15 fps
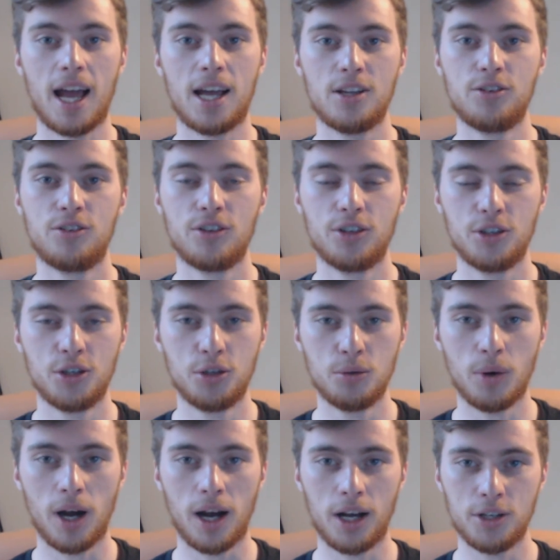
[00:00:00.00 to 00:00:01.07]
as
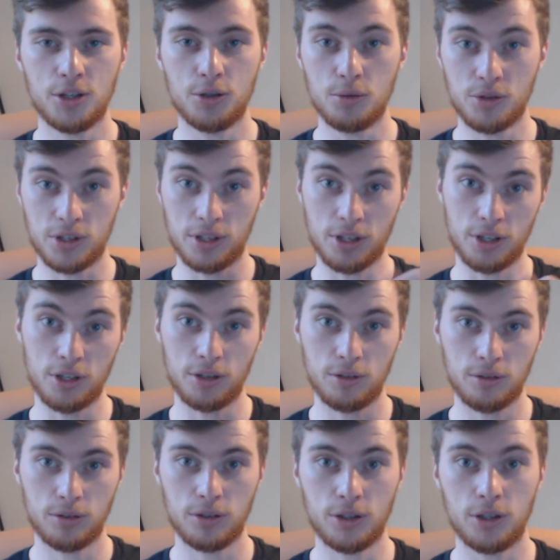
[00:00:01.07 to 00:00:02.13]
you are using the
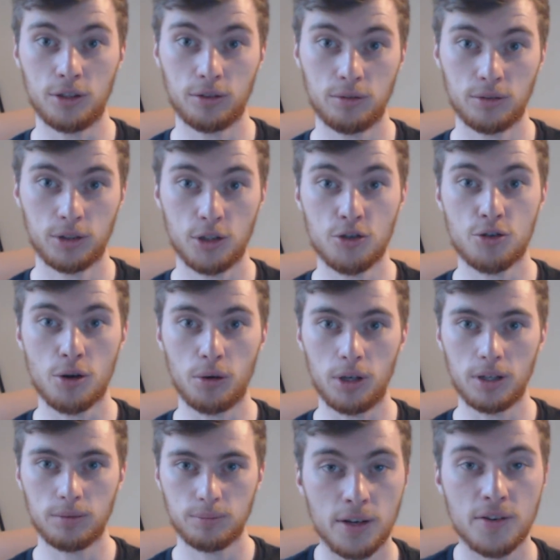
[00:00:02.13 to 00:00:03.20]

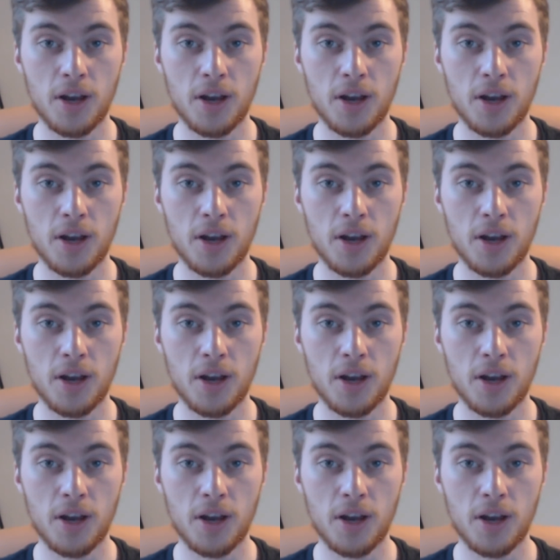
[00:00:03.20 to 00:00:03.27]
controller.